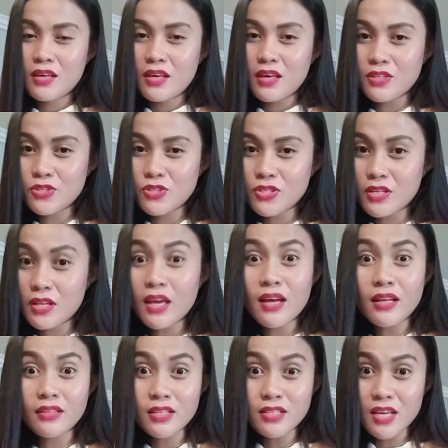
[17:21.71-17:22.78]
and she said,
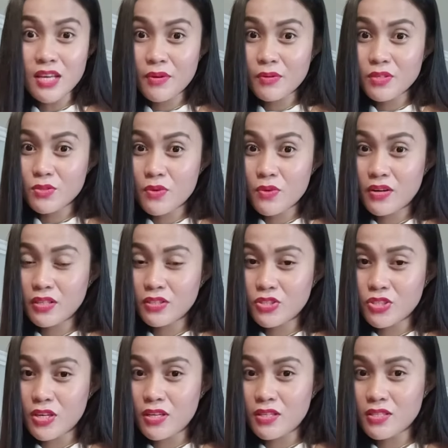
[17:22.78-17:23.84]
at that time I was wearing
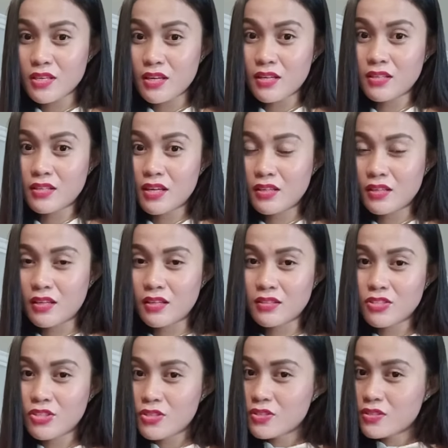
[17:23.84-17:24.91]
jeans and
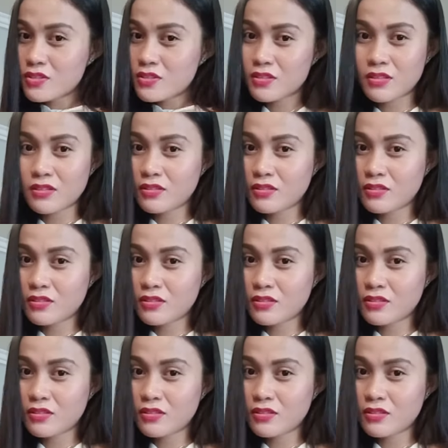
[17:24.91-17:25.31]
just